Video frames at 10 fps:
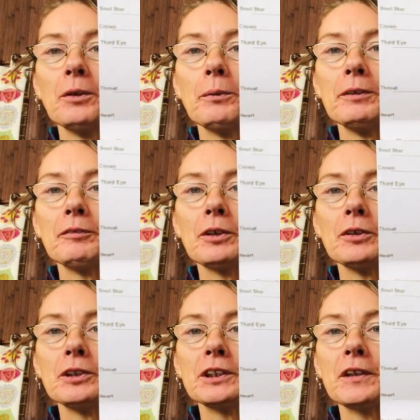We've
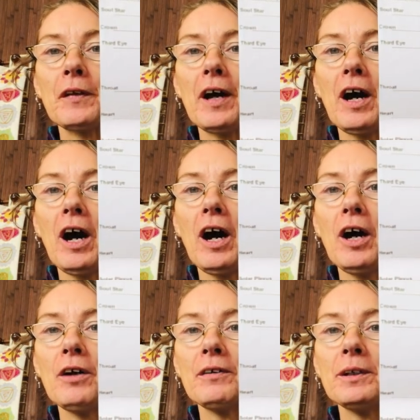gone to the
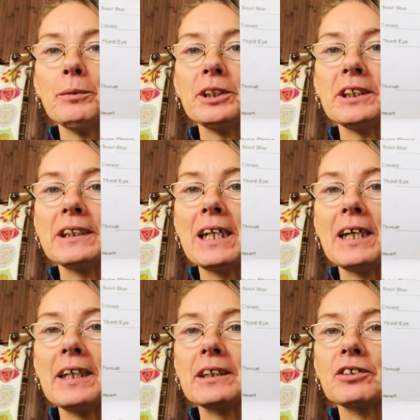Hara, which is
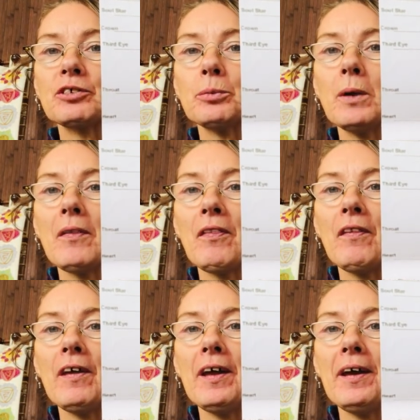that extra one
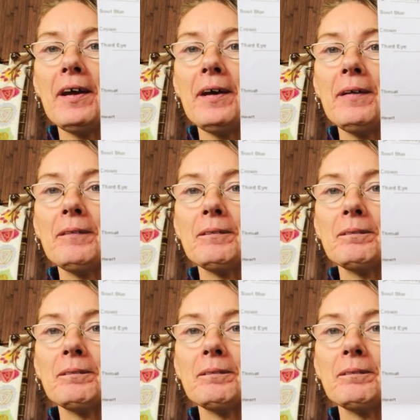there.